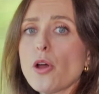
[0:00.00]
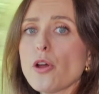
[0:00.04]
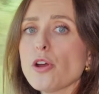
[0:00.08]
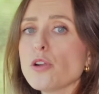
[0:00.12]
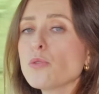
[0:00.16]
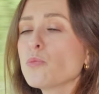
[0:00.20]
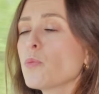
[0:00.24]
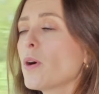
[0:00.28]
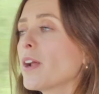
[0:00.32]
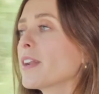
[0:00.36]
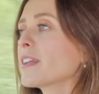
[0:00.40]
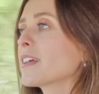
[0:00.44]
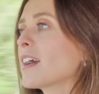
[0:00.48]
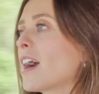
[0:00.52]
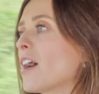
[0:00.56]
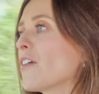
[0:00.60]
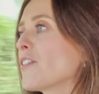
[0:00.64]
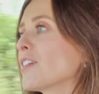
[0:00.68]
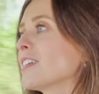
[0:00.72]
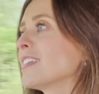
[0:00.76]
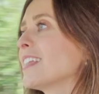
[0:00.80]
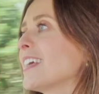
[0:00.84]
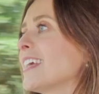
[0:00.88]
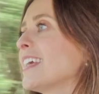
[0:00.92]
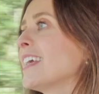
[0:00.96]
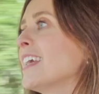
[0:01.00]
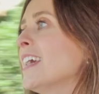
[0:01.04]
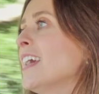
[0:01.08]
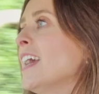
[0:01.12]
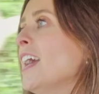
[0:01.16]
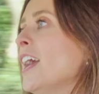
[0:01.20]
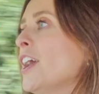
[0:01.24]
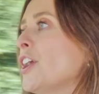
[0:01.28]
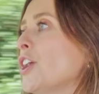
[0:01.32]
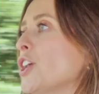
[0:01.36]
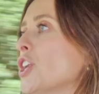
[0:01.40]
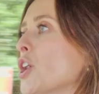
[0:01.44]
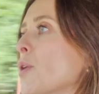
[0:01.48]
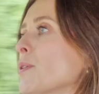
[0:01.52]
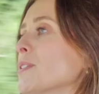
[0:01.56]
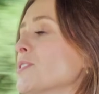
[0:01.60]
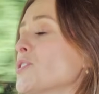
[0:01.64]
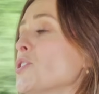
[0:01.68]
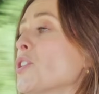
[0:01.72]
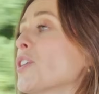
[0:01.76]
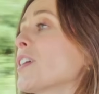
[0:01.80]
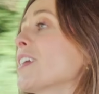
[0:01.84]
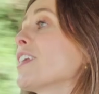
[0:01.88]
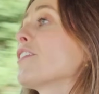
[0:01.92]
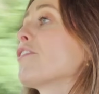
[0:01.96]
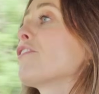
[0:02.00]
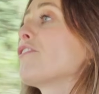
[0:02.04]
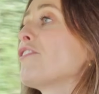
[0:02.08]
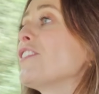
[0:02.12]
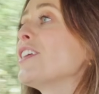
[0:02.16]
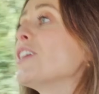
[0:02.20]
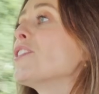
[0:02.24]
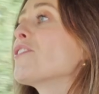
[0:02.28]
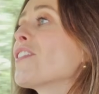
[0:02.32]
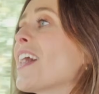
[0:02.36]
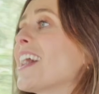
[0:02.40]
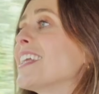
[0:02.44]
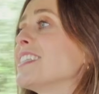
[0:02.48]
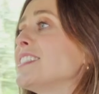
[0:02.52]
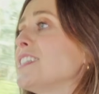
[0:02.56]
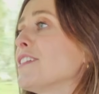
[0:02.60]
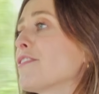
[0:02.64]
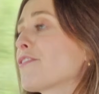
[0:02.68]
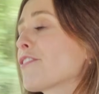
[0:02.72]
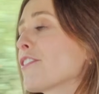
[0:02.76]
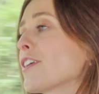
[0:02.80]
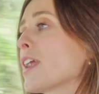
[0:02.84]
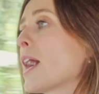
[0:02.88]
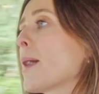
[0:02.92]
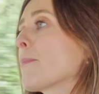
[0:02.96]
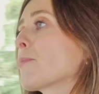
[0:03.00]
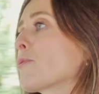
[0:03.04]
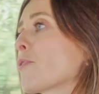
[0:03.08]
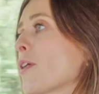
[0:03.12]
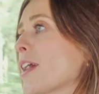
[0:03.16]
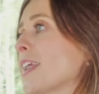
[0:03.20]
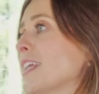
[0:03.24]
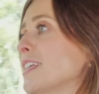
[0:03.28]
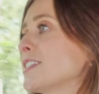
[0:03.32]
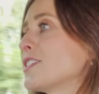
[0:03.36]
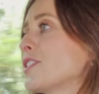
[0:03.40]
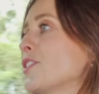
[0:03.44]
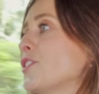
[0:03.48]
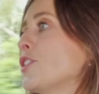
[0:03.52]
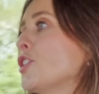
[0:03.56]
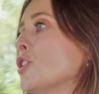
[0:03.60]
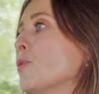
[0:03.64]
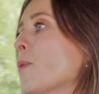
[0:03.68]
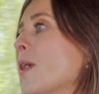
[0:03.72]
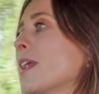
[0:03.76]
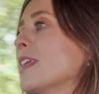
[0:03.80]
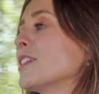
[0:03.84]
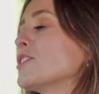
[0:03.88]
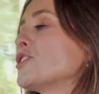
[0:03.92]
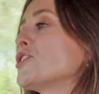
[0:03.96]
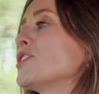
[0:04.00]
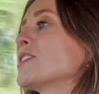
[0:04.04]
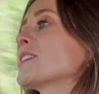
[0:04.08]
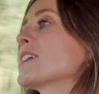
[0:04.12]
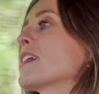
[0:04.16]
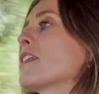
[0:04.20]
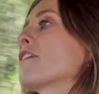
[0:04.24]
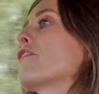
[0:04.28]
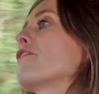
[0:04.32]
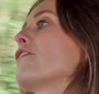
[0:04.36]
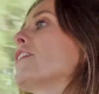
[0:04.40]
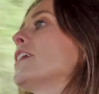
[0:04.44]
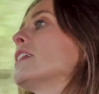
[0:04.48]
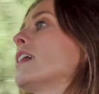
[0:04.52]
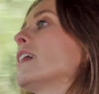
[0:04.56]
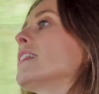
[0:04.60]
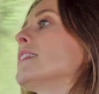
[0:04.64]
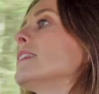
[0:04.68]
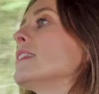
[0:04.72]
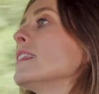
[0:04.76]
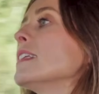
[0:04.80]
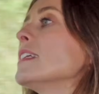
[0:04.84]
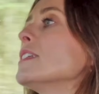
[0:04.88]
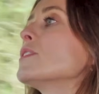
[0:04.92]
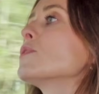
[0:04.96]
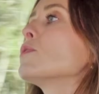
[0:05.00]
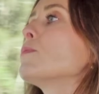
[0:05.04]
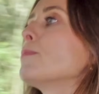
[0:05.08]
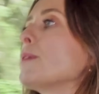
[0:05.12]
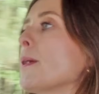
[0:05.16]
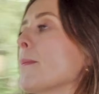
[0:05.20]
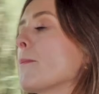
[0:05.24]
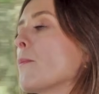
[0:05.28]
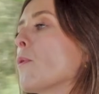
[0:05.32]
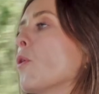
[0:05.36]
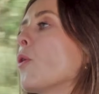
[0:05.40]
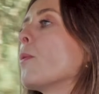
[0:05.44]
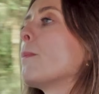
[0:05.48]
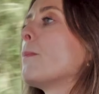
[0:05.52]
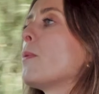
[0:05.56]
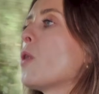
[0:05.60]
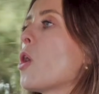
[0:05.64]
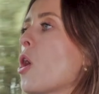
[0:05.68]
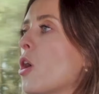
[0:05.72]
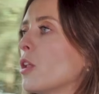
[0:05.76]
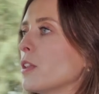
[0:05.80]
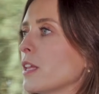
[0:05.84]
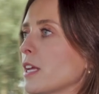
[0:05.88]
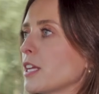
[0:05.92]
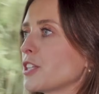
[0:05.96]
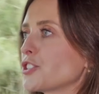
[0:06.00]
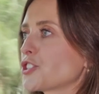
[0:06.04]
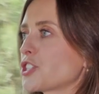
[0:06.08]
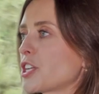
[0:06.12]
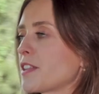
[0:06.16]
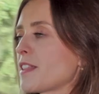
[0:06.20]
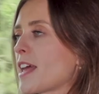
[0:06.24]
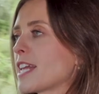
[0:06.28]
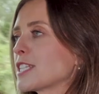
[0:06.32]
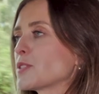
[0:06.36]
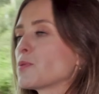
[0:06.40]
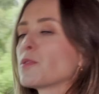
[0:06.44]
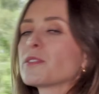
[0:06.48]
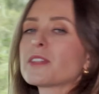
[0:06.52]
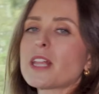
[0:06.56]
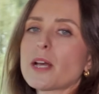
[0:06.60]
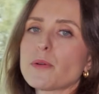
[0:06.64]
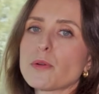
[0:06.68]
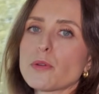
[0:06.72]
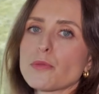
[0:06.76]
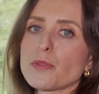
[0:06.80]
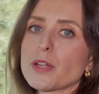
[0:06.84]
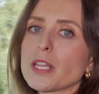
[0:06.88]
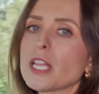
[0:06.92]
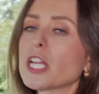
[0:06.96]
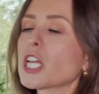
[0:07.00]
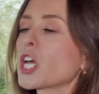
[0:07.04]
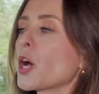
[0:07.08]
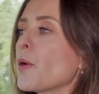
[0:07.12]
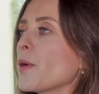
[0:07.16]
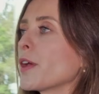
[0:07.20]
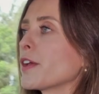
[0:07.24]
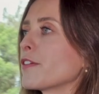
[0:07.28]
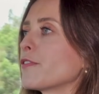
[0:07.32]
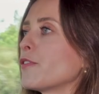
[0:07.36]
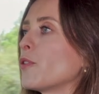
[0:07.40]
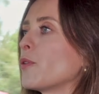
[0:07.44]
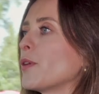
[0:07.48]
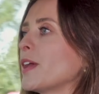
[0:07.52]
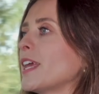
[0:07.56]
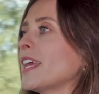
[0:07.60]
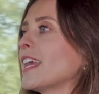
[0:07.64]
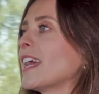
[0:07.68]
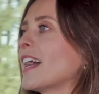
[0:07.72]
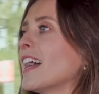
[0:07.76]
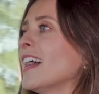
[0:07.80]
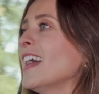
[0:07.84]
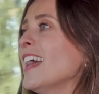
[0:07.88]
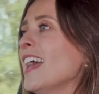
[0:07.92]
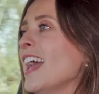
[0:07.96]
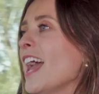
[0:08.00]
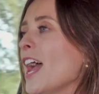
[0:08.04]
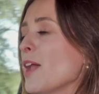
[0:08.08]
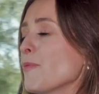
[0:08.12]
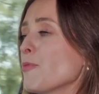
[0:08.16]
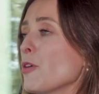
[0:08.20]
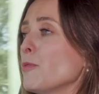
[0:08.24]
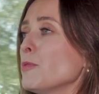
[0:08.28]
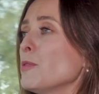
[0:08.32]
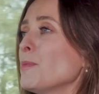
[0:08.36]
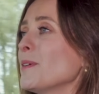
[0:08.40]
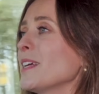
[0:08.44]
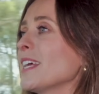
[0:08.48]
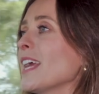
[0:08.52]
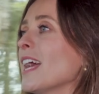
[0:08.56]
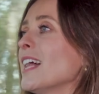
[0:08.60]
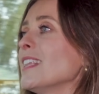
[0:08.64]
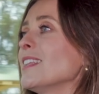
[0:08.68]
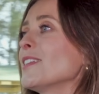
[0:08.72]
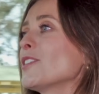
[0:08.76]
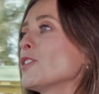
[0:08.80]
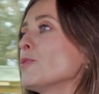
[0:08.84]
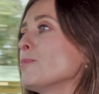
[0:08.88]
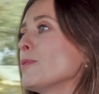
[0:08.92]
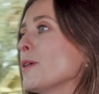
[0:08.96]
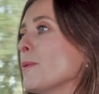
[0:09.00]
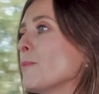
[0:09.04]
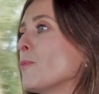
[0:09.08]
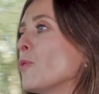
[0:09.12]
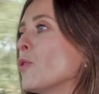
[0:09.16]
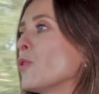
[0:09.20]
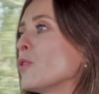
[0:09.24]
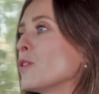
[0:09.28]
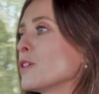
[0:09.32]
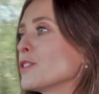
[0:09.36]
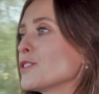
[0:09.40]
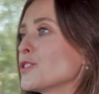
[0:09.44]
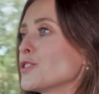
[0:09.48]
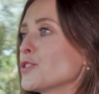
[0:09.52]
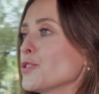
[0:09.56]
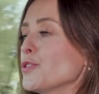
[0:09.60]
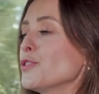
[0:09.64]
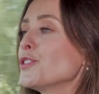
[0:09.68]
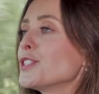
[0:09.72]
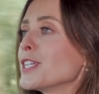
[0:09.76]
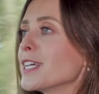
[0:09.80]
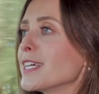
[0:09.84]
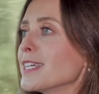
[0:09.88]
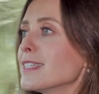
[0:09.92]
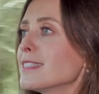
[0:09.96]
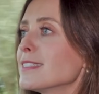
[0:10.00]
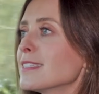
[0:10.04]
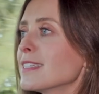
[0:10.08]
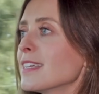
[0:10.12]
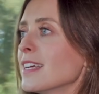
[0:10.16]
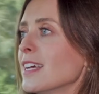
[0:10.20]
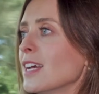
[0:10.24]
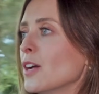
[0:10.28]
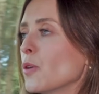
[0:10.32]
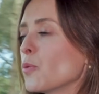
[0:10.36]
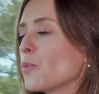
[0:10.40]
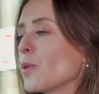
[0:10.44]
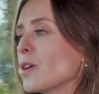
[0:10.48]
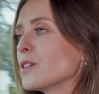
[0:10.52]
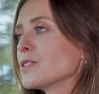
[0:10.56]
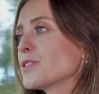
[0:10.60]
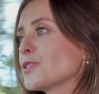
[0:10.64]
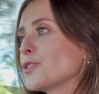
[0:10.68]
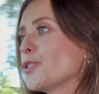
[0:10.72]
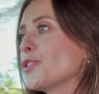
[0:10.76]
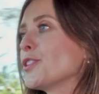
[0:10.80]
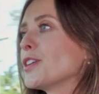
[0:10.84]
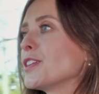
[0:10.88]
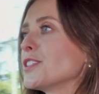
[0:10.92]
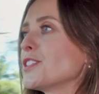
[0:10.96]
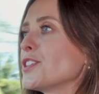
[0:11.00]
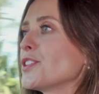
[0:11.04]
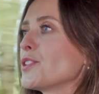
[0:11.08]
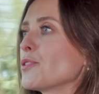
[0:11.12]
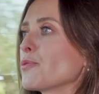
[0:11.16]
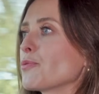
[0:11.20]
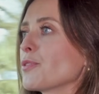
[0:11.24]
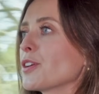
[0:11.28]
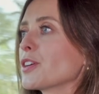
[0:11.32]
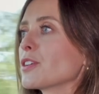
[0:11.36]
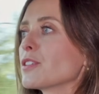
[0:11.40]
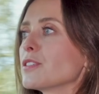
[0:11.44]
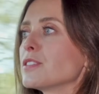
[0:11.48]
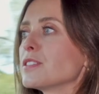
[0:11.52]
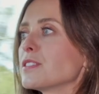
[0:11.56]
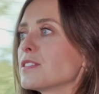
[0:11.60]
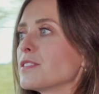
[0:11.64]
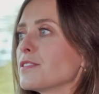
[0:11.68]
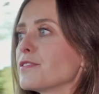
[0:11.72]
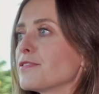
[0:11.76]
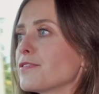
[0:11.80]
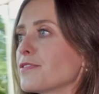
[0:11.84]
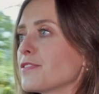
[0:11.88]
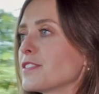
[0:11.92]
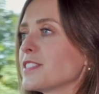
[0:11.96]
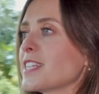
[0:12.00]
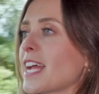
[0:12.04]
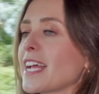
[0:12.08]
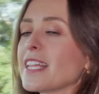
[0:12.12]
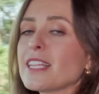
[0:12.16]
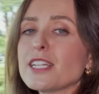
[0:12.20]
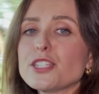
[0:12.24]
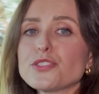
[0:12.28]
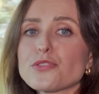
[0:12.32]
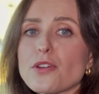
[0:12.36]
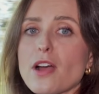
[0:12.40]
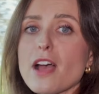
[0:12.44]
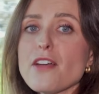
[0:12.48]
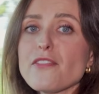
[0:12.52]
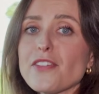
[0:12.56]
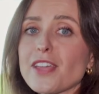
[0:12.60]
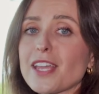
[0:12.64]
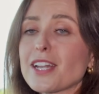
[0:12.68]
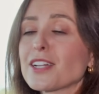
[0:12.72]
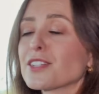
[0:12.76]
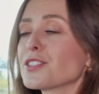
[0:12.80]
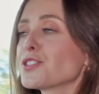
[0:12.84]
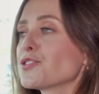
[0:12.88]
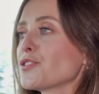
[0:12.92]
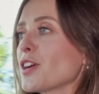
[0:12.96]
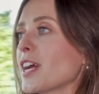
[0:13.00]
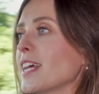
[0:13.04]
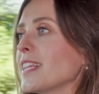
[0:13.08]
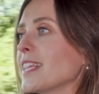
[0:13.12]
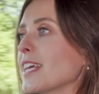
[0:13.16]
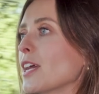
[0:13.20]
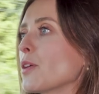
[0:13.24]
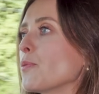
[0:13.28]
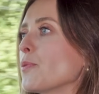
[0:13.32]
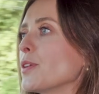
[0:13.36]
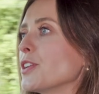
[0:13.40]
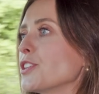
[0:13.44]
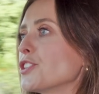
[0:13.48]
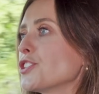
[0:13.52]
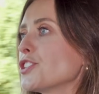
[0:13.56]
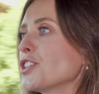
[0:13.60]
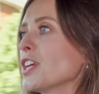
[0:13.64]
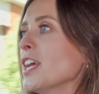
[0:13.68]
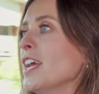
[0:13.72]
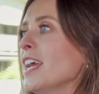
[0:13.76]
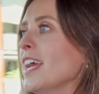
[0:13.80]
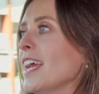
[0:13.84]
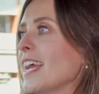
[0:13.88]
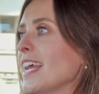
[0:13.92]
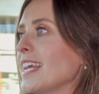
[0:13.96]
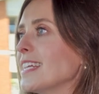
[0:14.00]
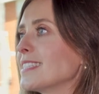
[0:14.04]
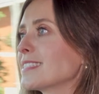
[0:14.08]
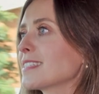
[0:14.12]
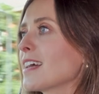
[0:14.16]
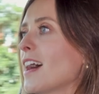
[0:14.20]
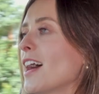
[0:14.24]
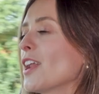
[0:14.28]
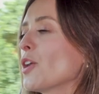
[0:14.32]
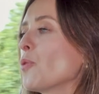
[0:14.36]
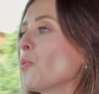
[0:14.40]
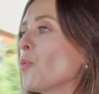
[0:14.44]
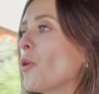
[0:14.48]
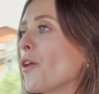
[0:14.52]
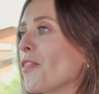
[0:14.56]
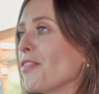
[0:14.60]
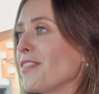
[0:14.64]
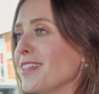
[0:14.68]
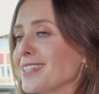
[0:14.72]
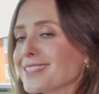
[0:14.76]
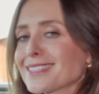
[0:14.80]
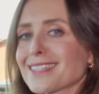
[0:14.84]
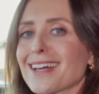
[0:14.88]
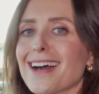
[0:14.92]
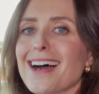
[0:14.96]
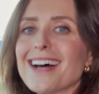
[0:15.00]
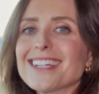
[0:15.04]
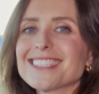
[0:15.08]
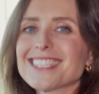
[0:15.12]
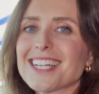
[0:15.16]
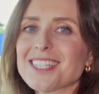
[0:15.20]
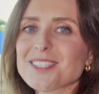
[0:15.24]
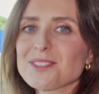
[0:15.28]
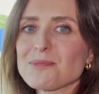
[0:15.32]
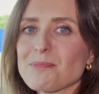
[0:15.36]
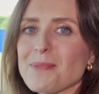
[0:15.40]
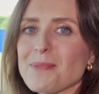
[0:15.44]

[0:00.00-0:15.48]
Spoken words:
own one currently, you know, it's not going to feel that different upgrading to the new one. It's just going to feel a little bit more polished, and that's what they were really going for here. Probably a little bit more suited, well suited to the rigors of daily driving in Australia, which is kind of what this car does